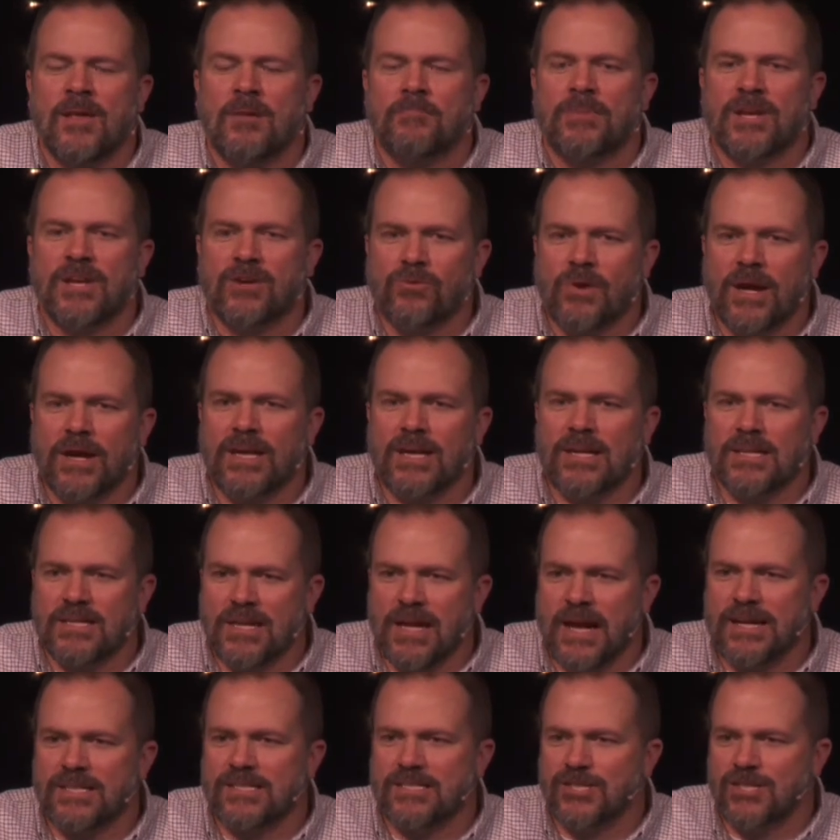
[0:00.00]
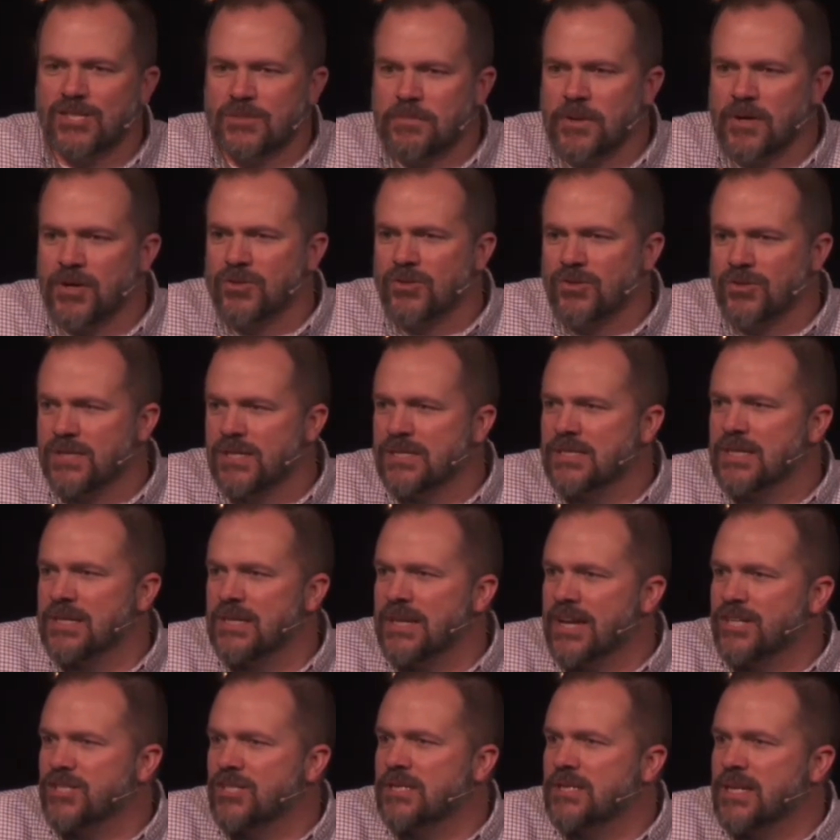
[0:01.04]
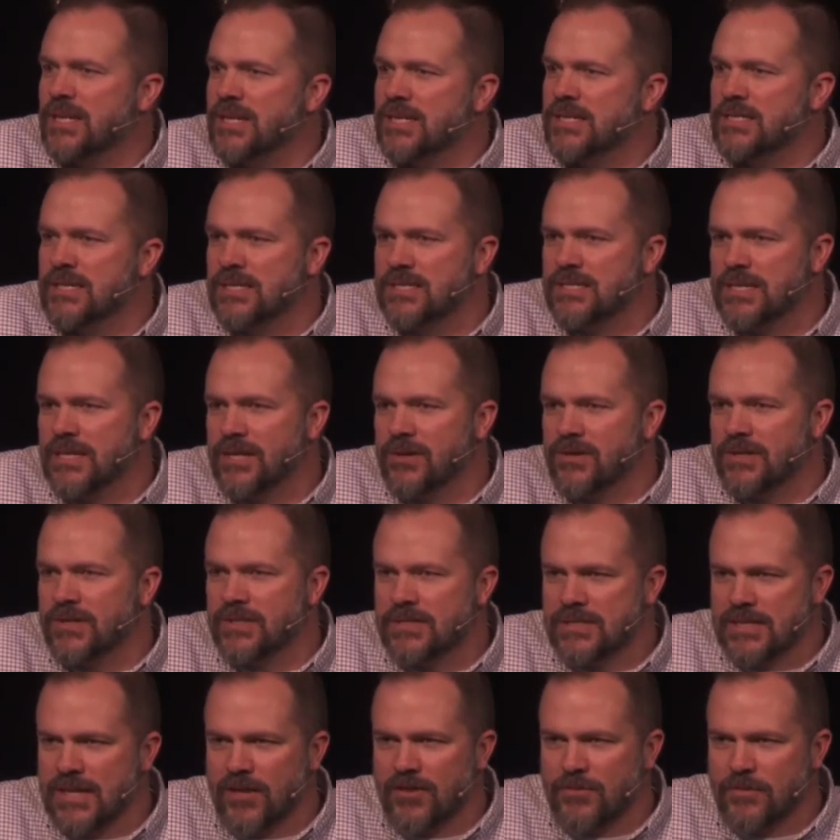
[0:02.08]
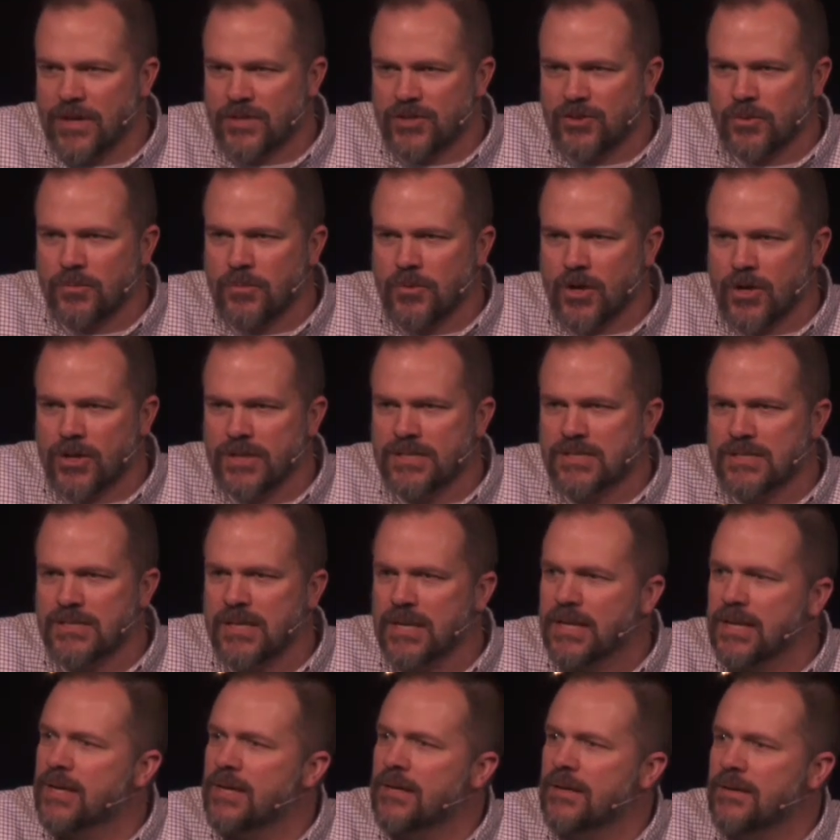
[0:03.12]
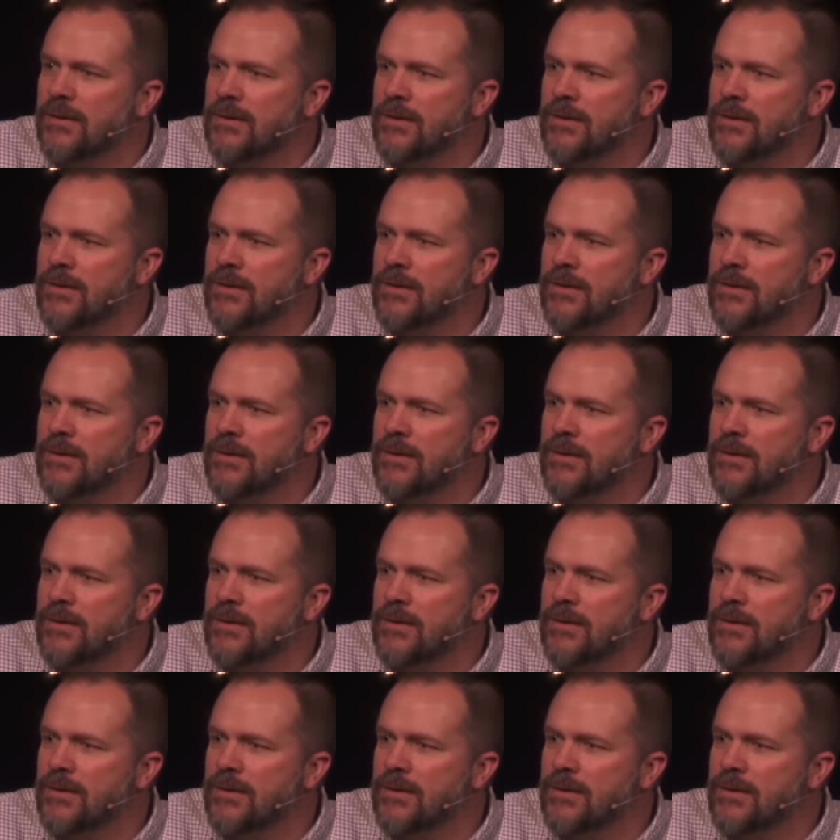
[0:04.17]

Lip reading: But he recognized the spiritual disconnection that exists here in the South Metro part of the city.